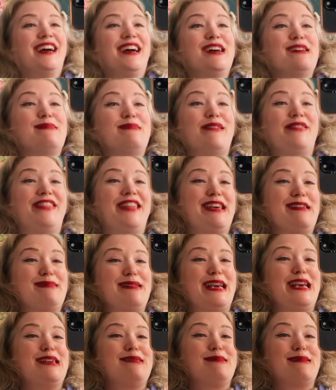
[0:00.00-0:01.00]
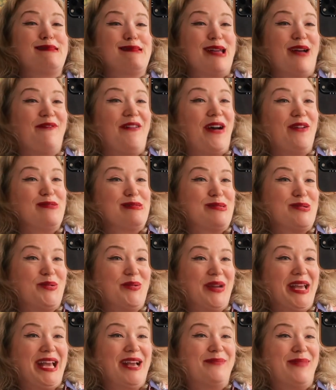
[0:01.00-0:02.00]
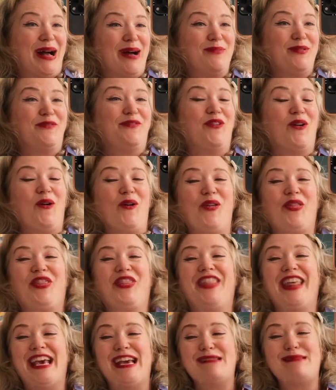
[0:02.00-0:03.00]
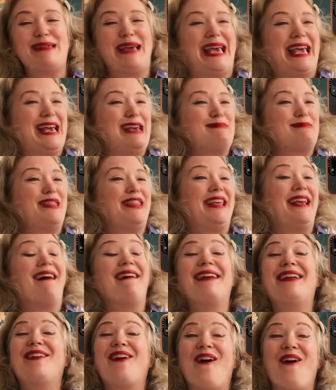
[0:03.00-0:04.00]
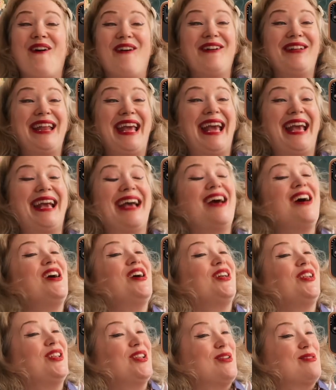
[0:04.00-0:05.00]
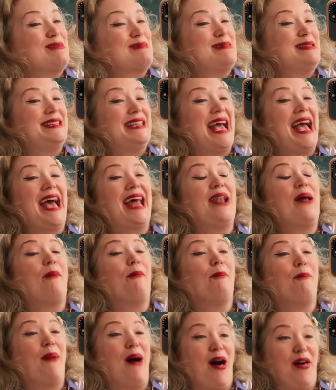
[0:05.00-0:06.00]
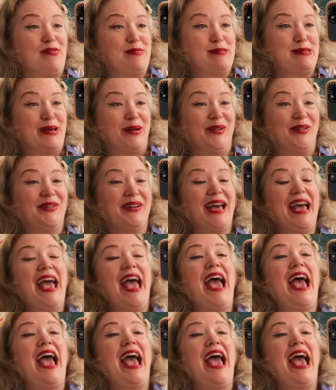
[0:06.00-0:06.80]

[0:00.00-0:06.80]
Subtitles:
So this is the stuff I was talking about before. This is the iconic L'Occitane bath soak.